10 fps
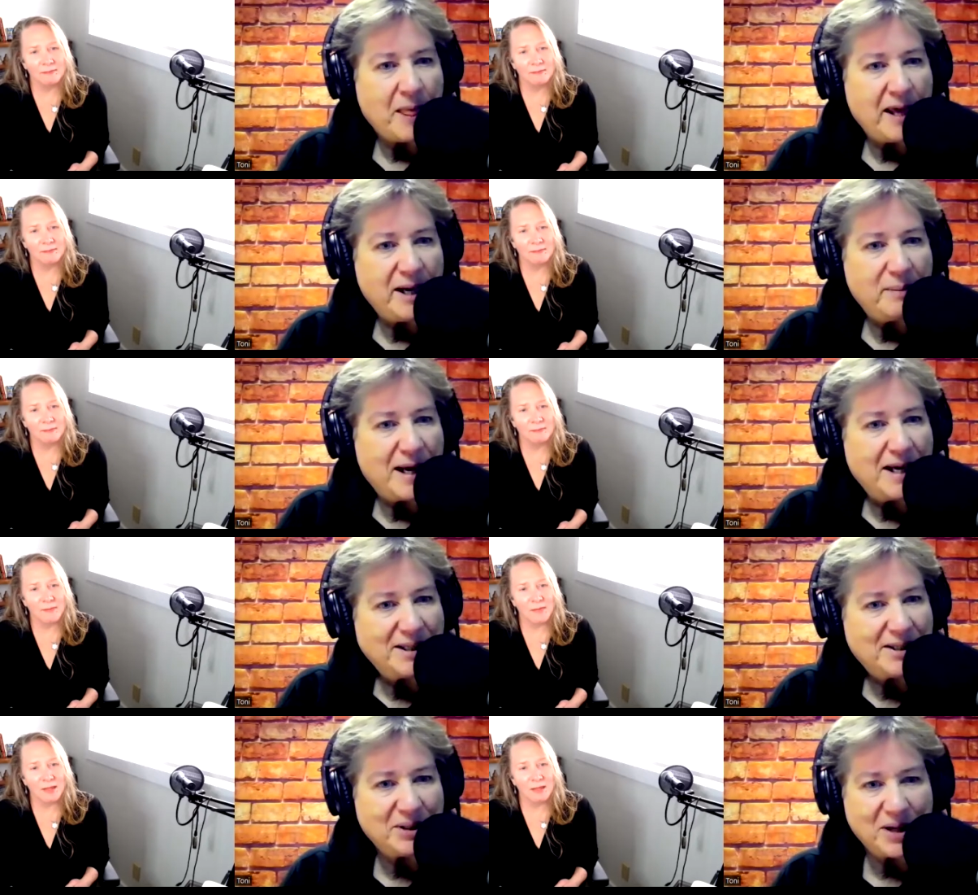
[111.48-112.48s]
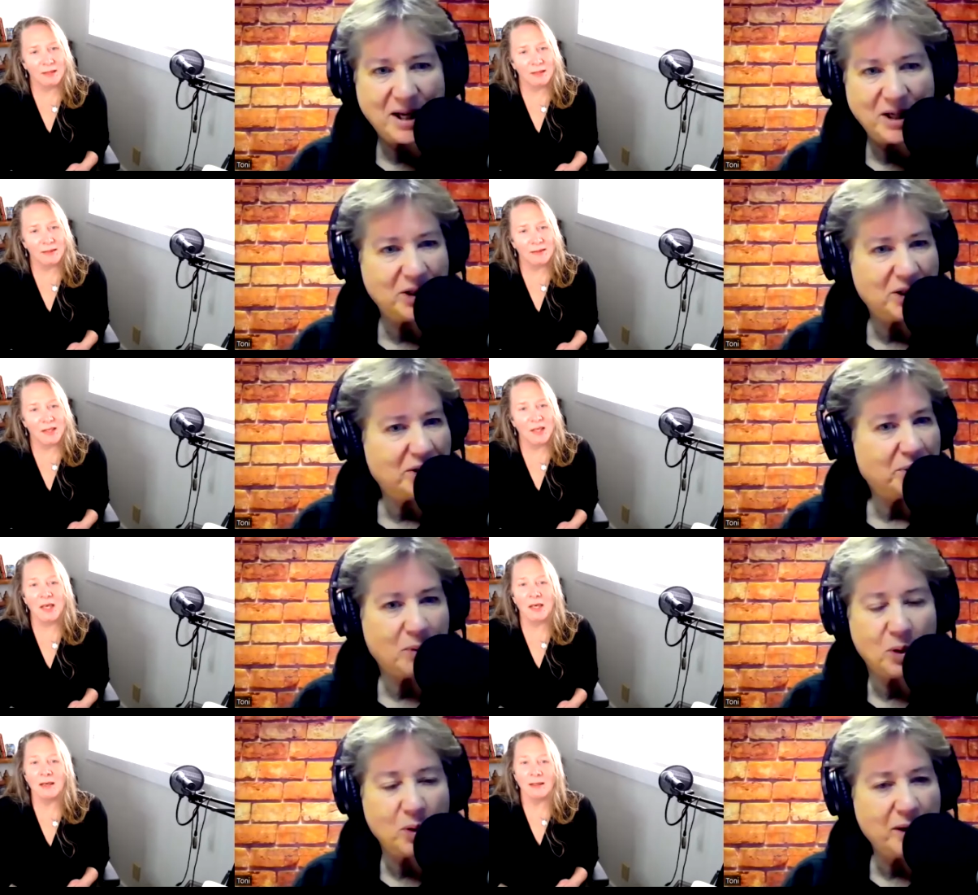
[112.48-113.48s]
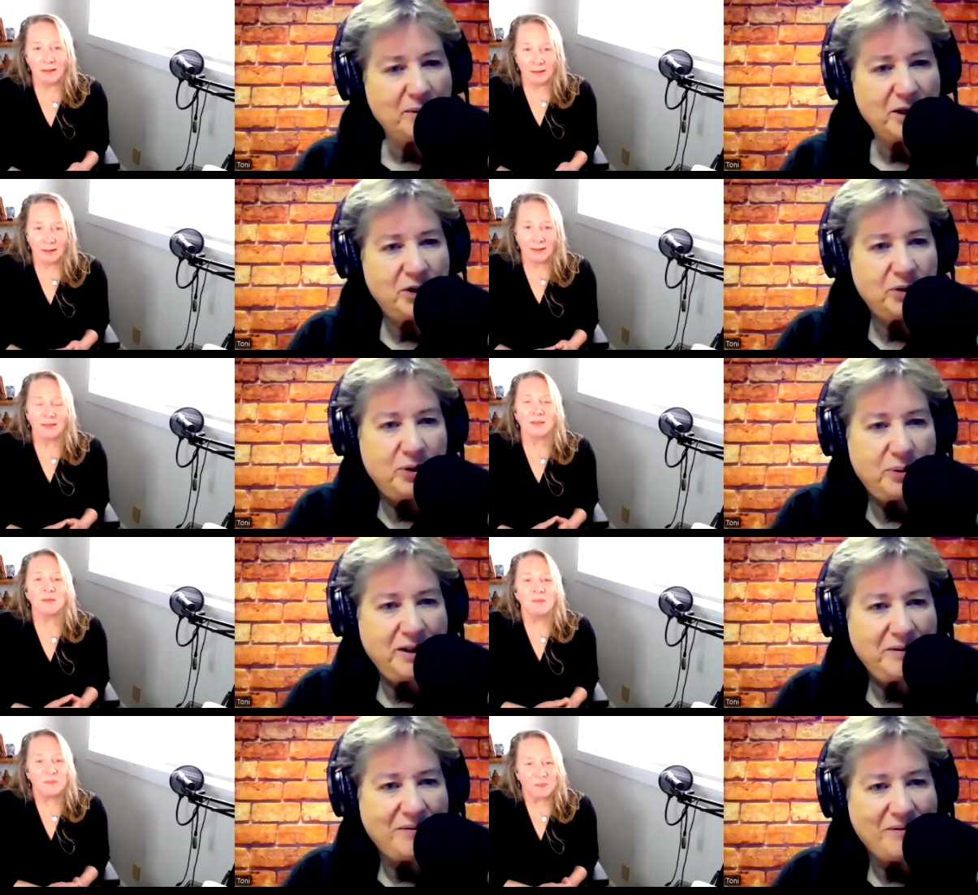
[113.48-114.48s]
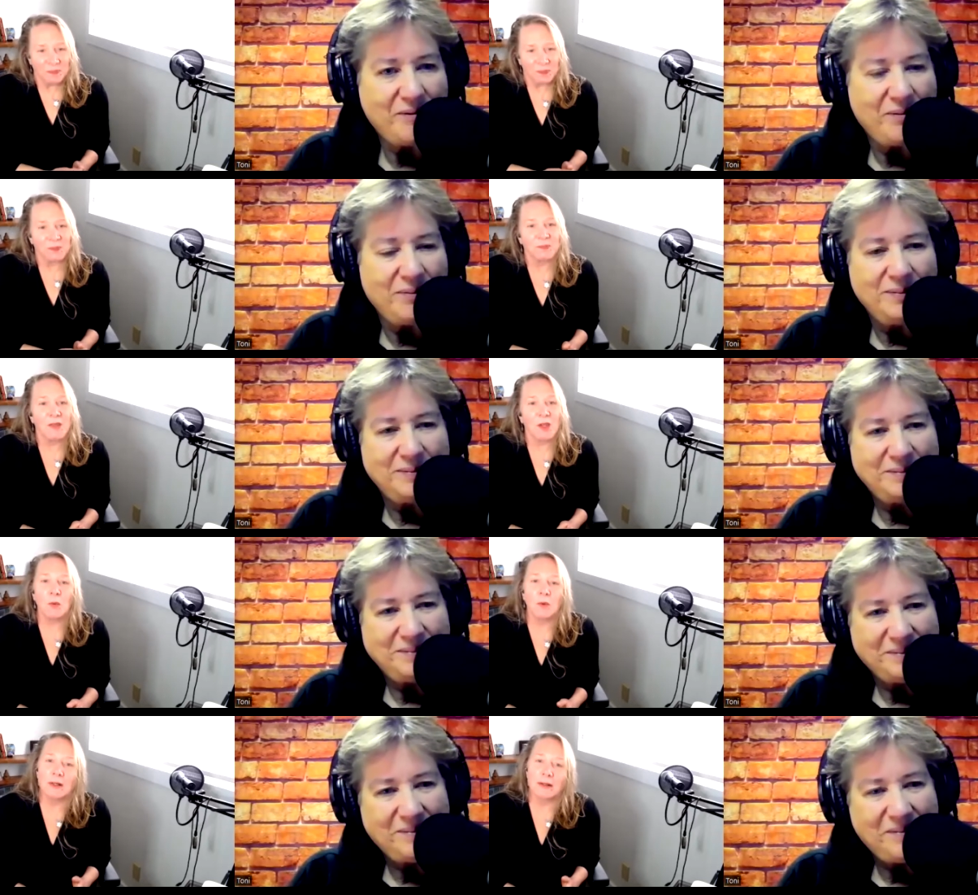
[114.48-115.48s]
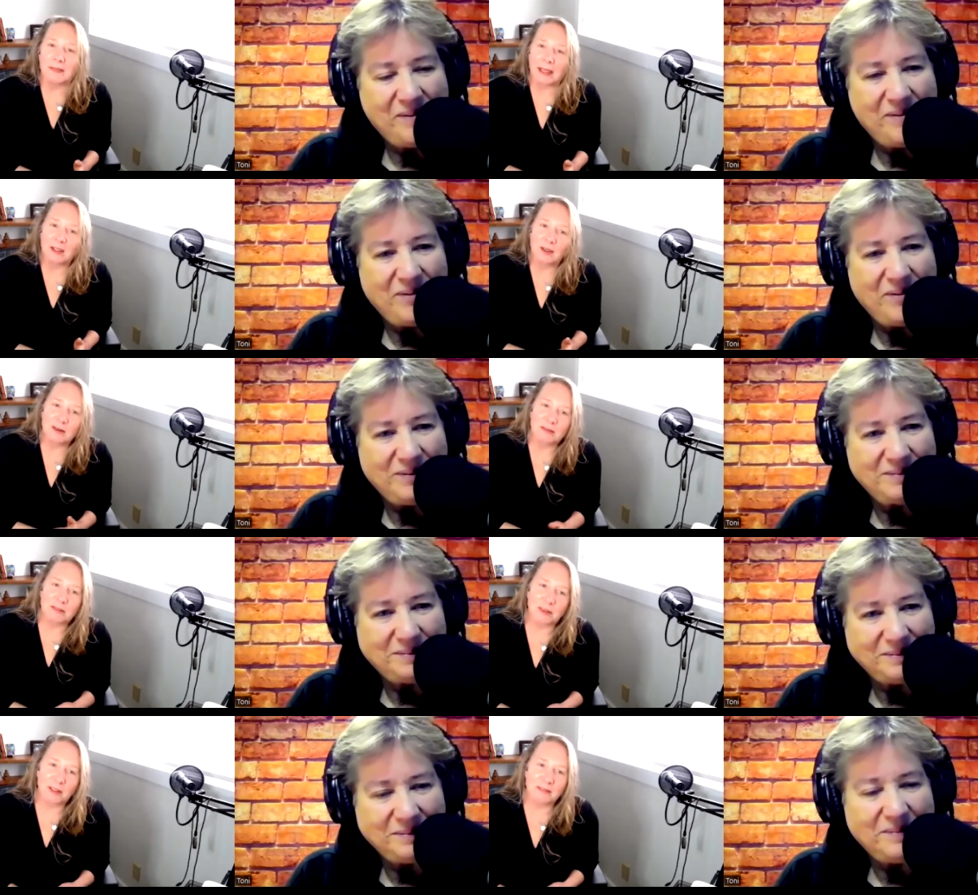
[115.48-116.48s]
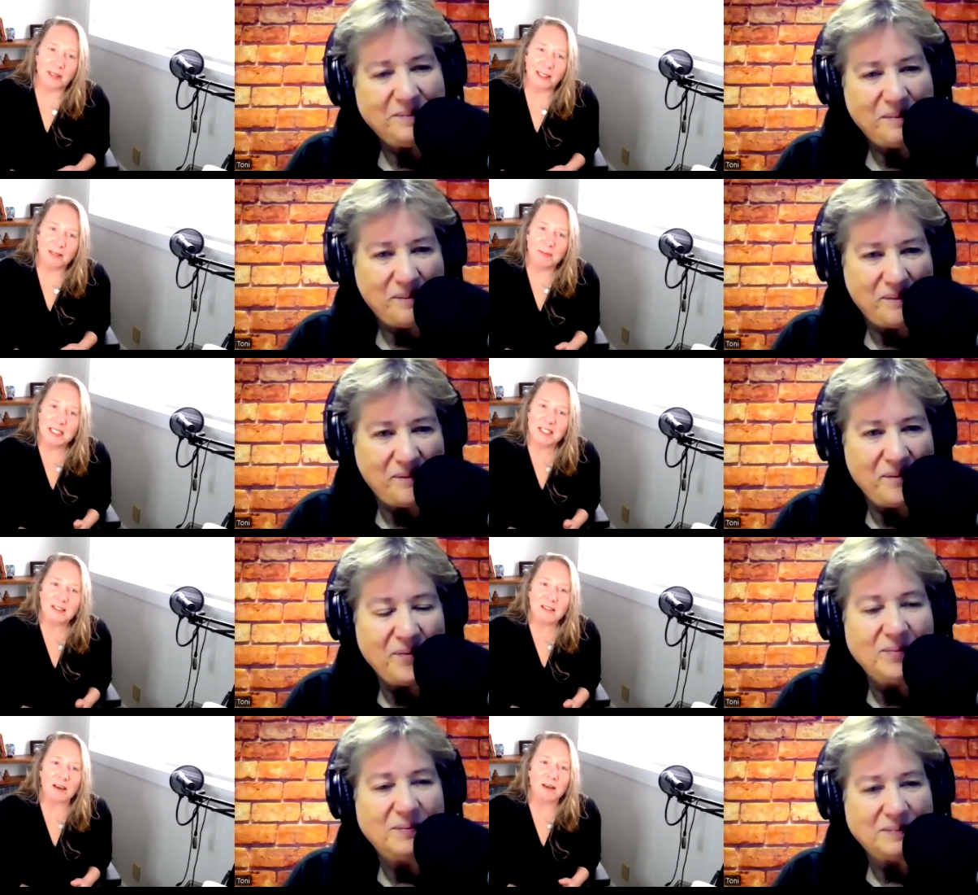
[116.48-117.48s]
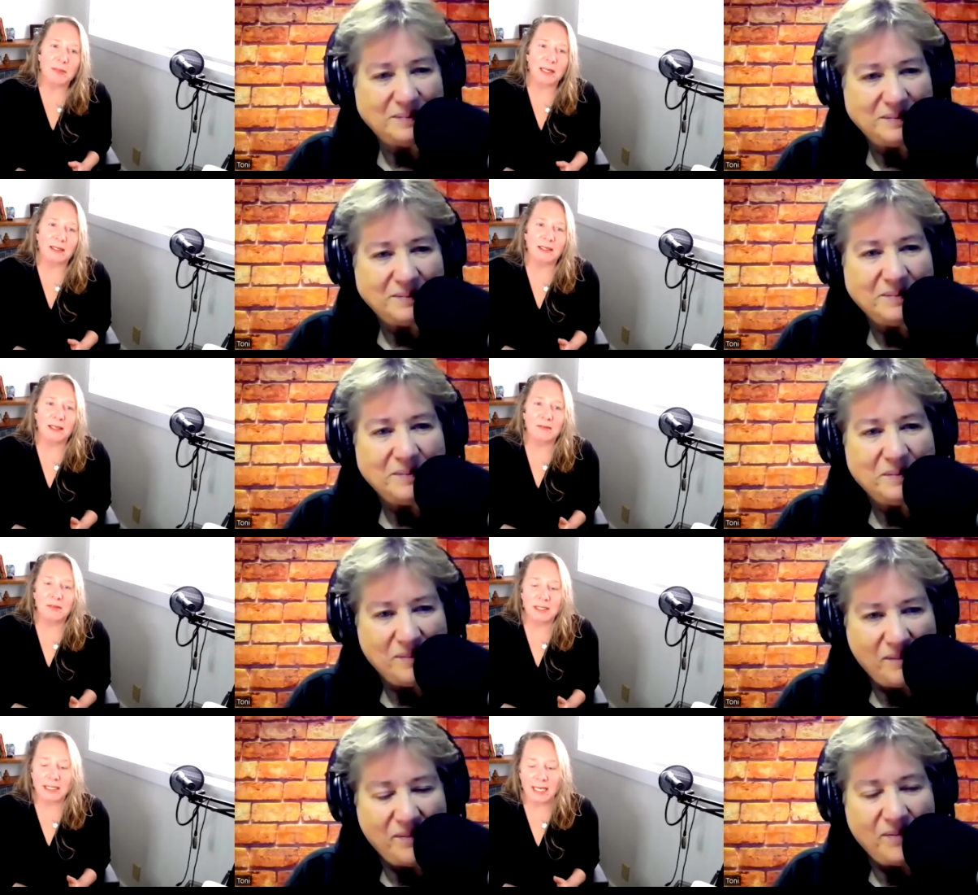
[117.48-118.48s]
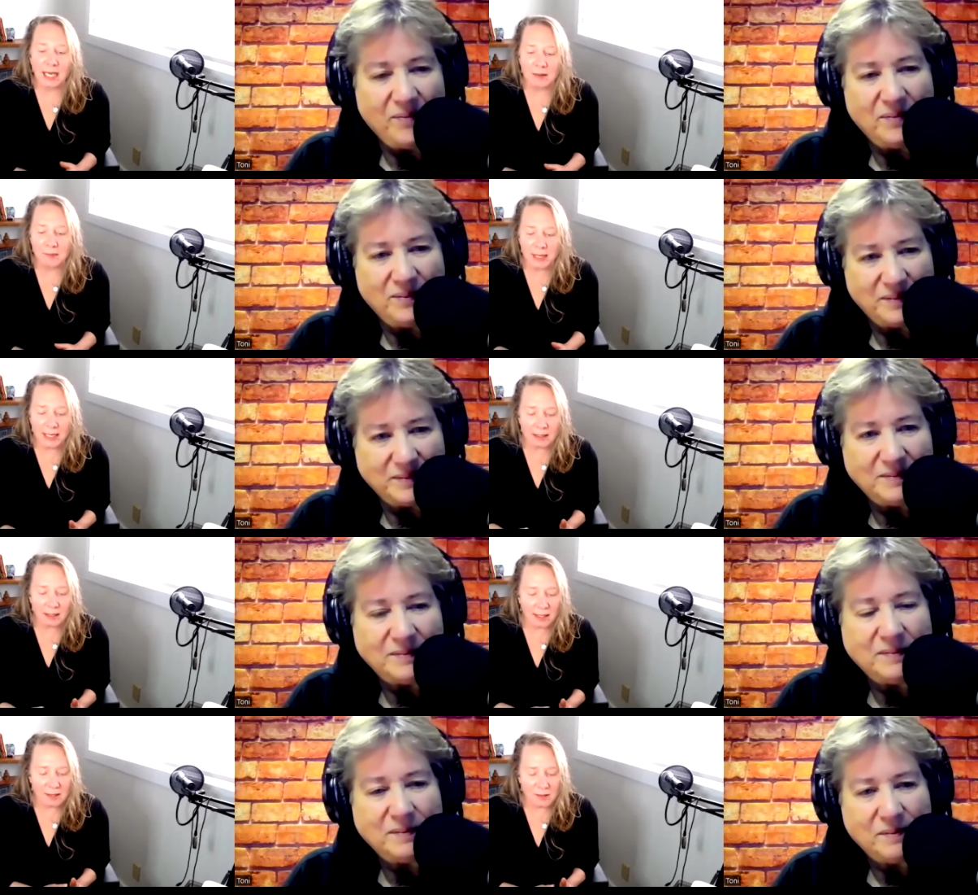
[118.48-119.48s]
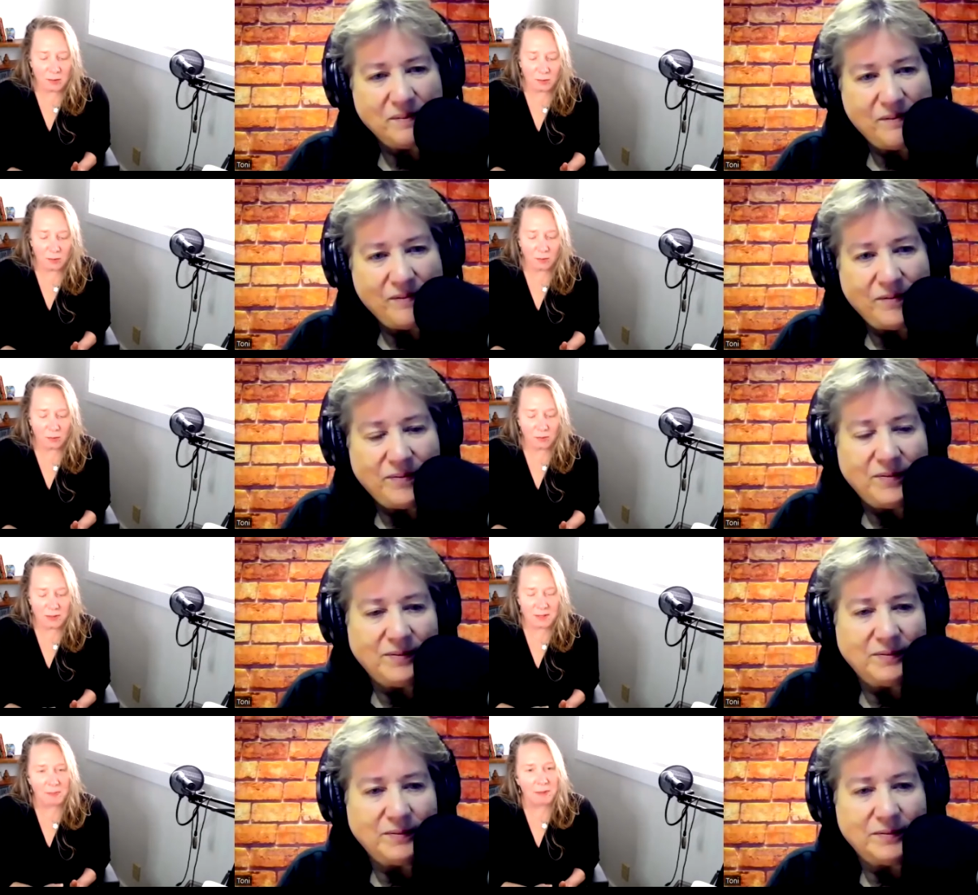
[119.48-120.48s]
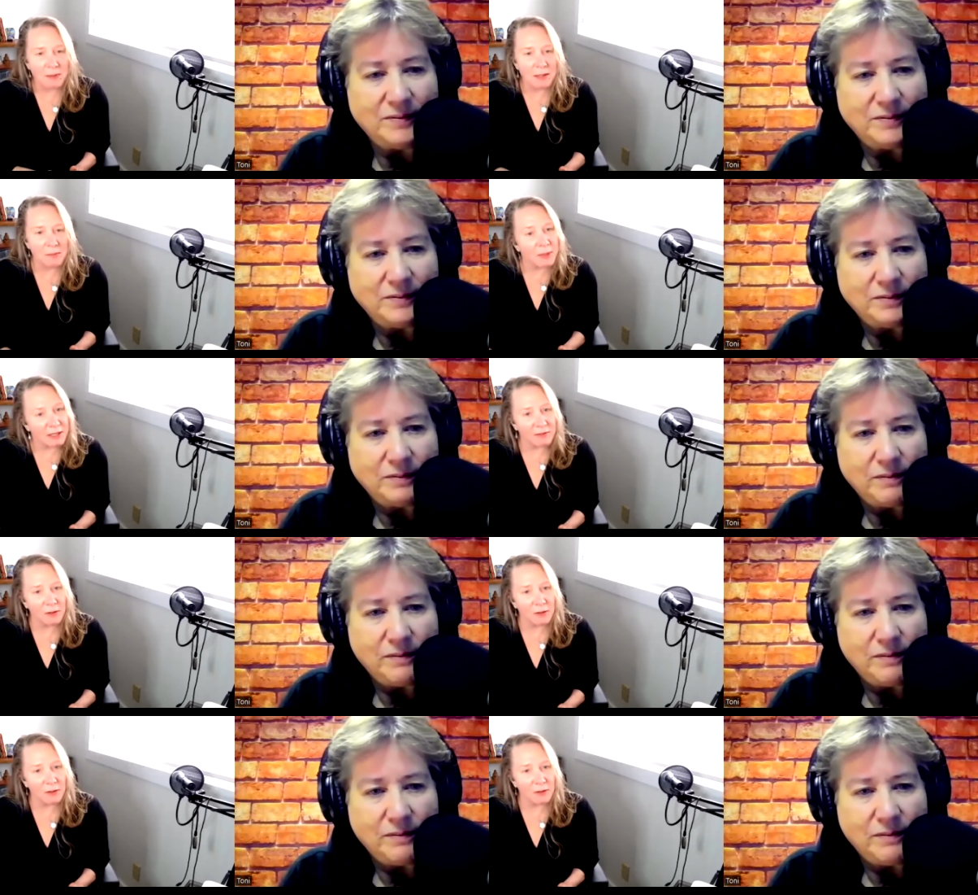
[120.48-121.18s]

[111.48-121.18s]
Speaker 1: and M S and the, the program that you're doing?
Speaker 2: Well, thank you for inviting me to talk about it. I really, um, it is, was maybe a bit of